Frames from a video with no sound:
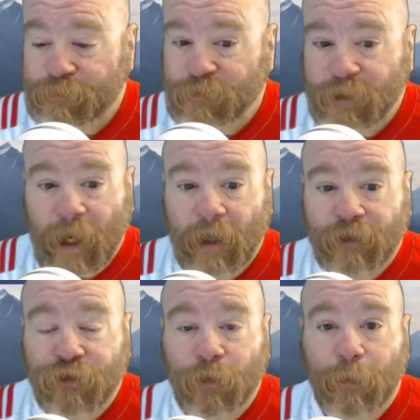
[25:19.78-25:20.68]
Yeah,
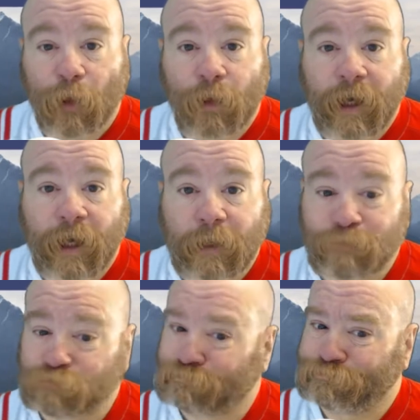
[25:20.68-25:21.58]
tuna poke,
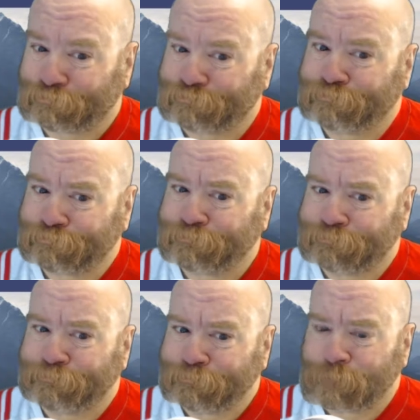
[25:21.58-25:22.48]

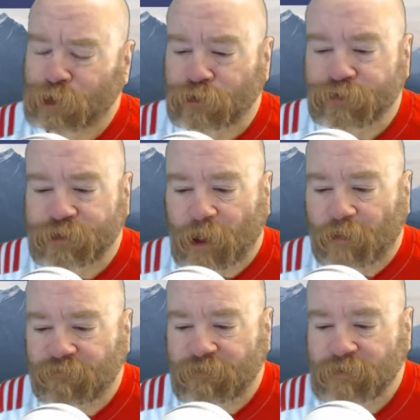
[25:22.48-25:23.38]
good
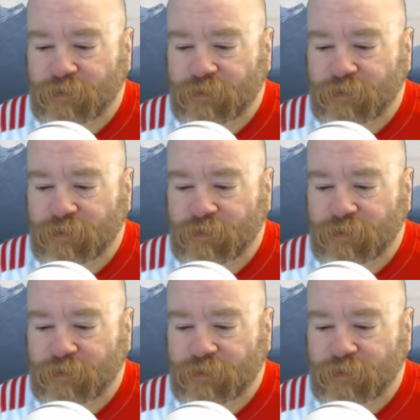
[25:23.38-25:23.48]
stuff.